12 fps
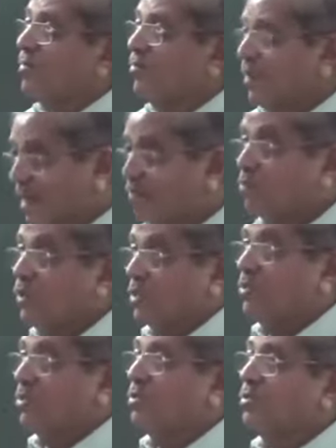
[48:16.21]
We will come to that.
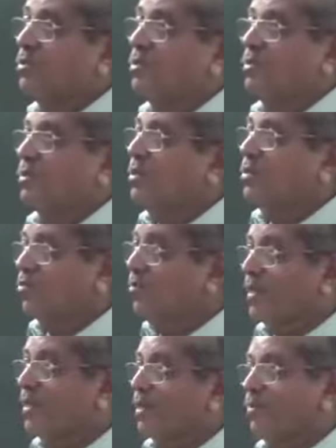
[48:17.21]
Don't be
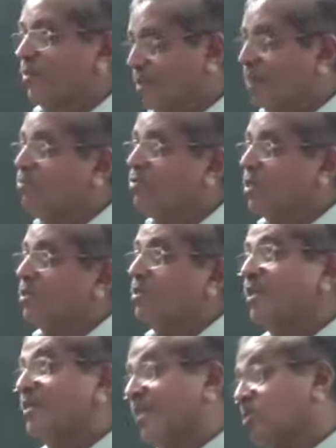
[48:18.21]
in a hurry. We will come to that.
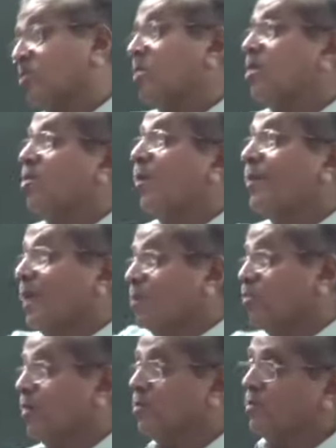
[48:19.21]
The next, optical
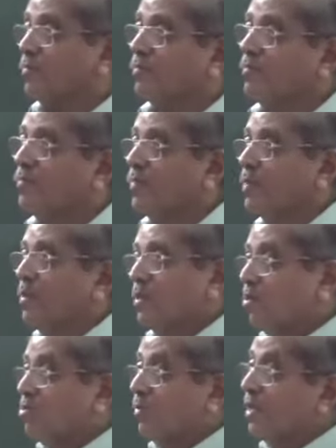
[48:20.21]
isomerism,
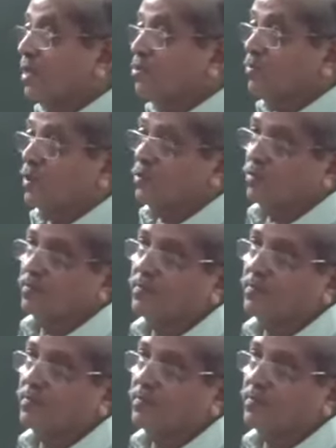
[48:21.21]
not geometrical isomerism.